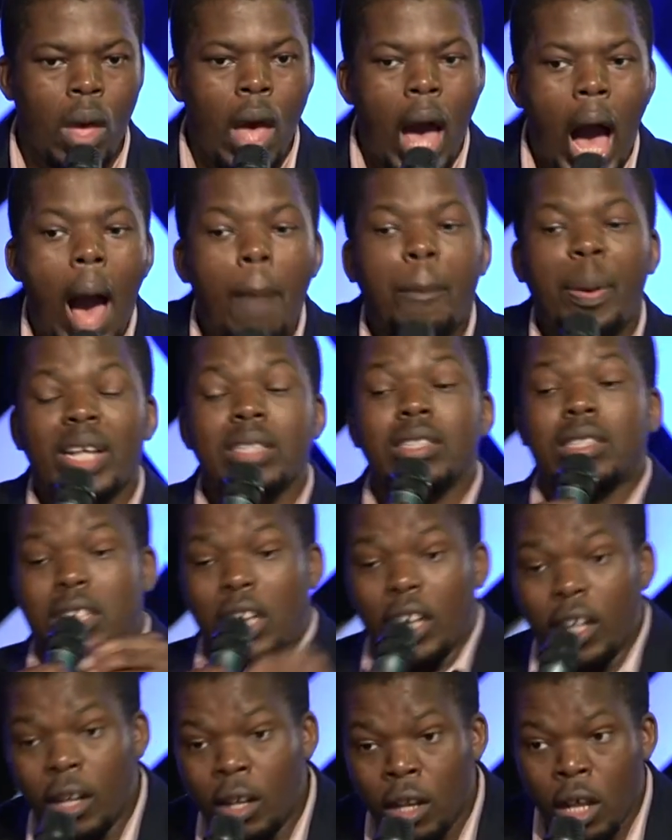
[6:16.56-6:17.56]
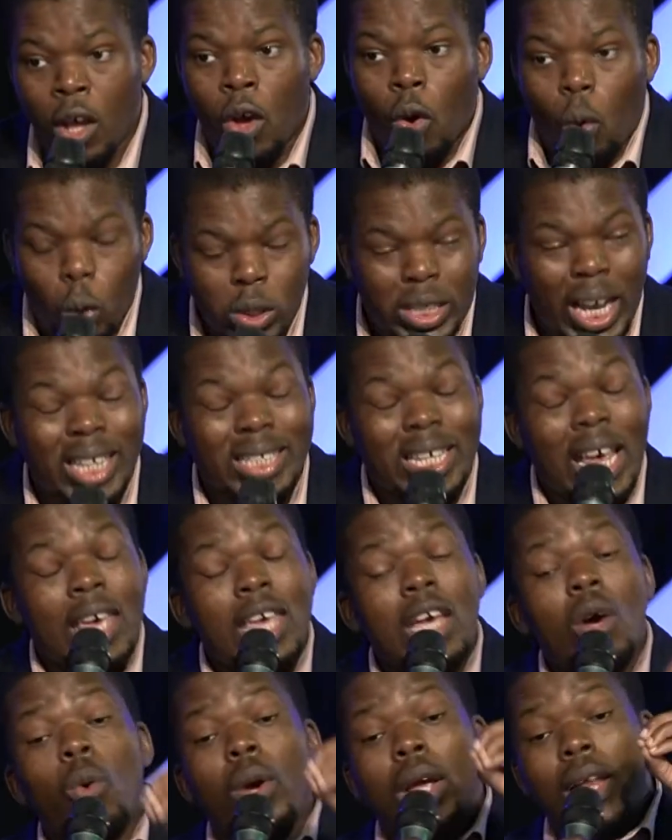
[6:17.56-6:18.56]
Up until uthathe
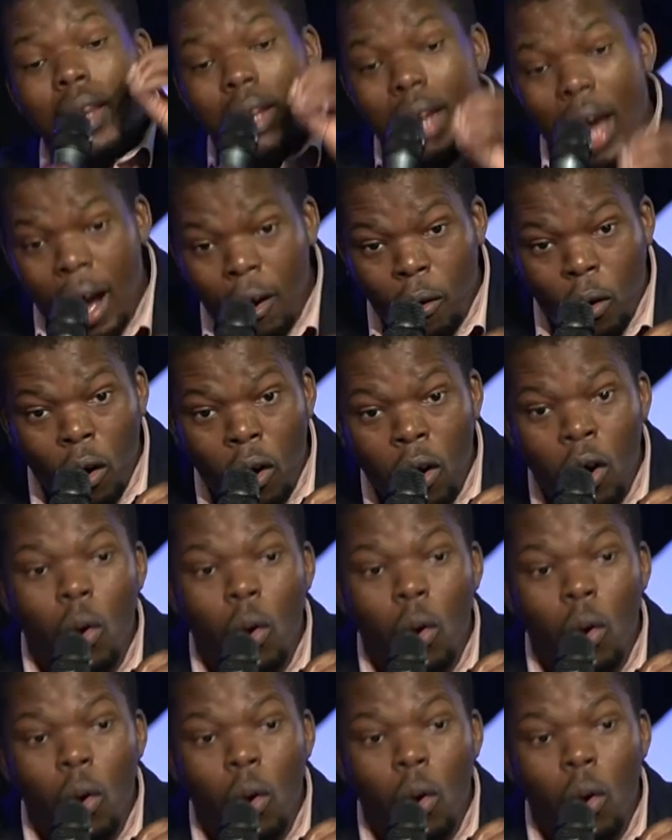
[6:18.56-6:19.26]
iwili yakho